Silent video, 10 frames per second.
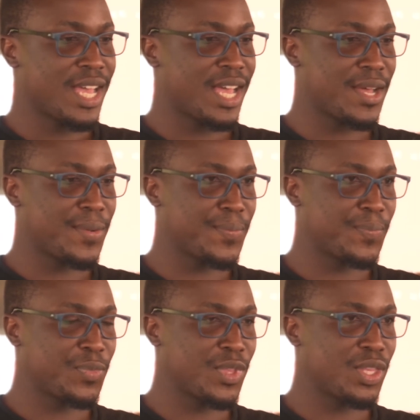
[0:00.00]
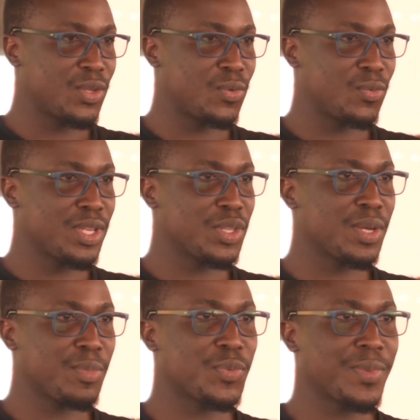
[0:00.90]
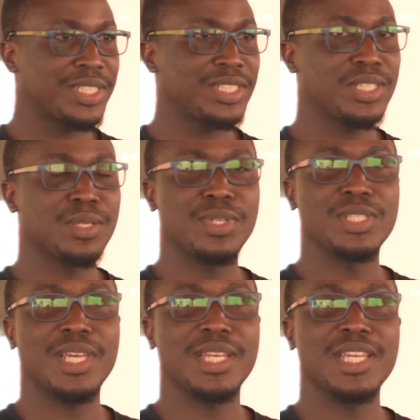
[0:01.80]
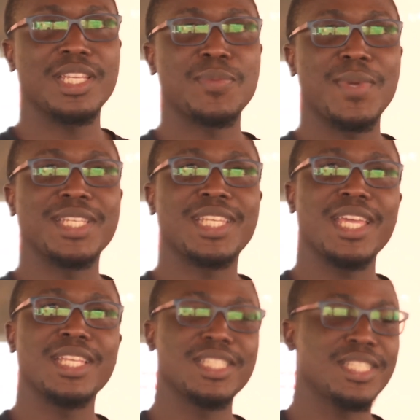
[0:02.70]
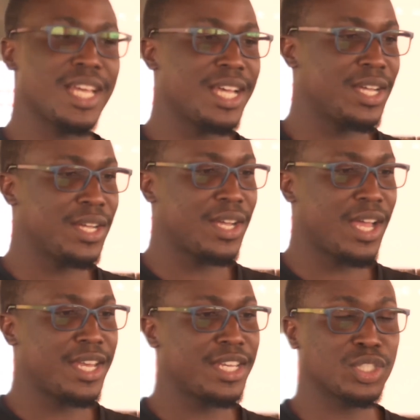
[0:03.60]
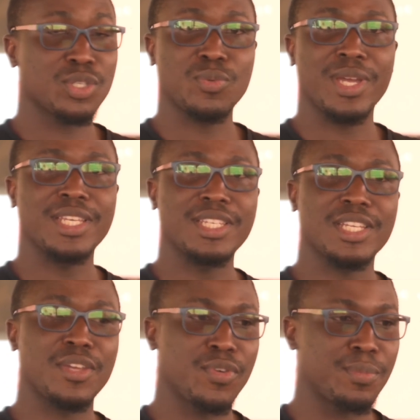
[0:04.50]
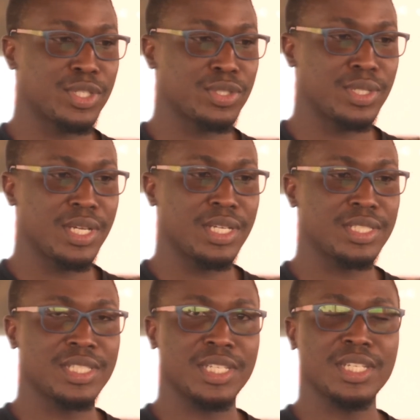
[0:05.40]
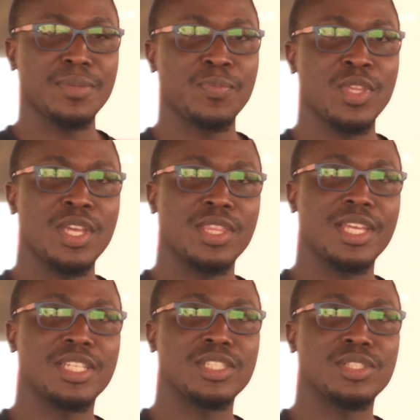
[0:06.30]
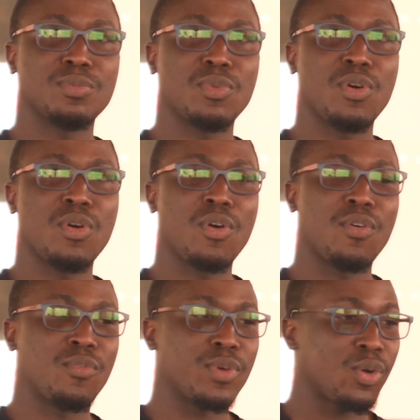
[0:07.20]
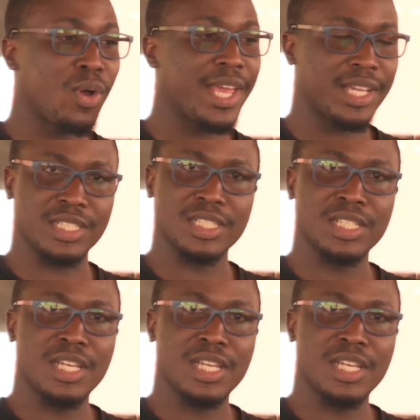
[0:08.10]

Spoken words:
One thing about my system is that it maintains a nationwide data information center that is more of we collect.